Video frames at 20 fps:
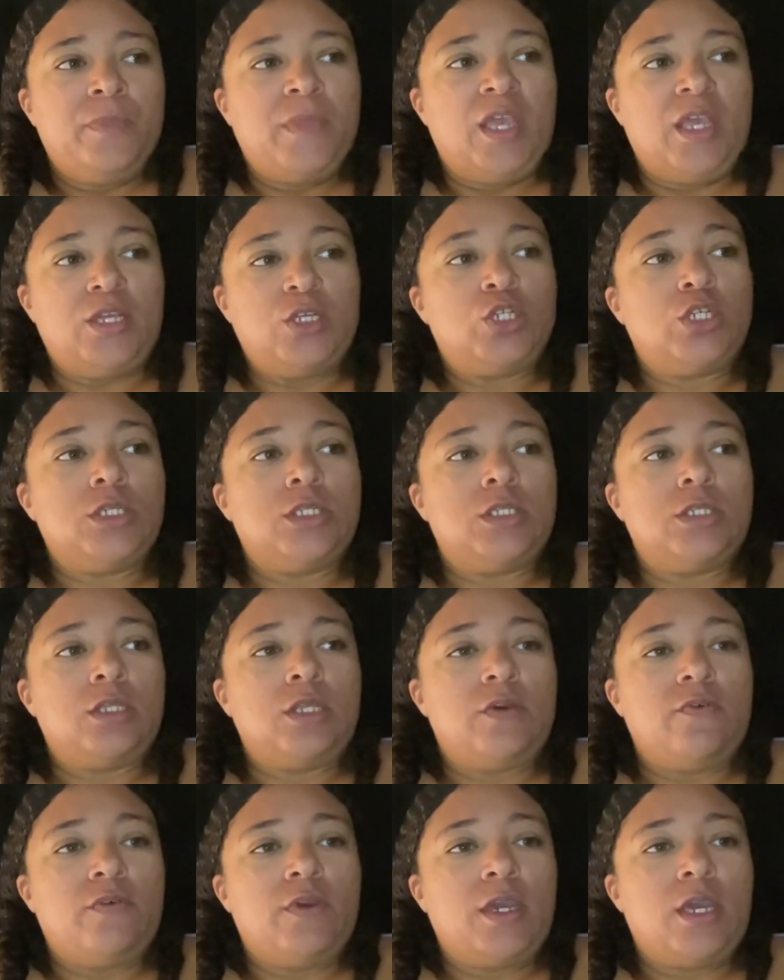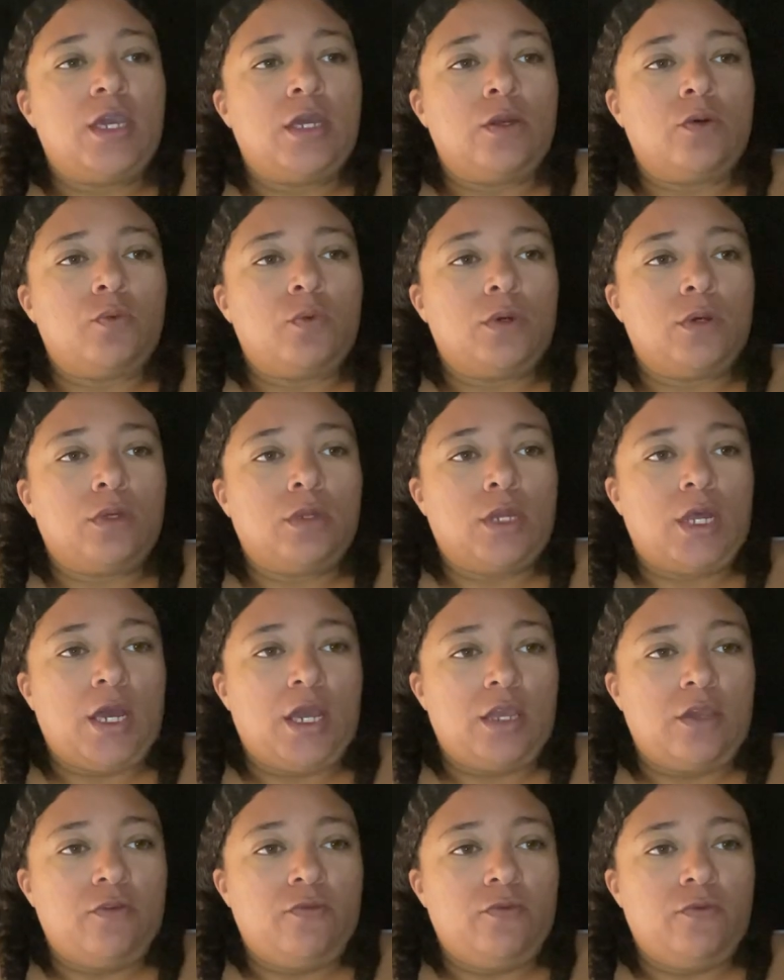It's just living in real life.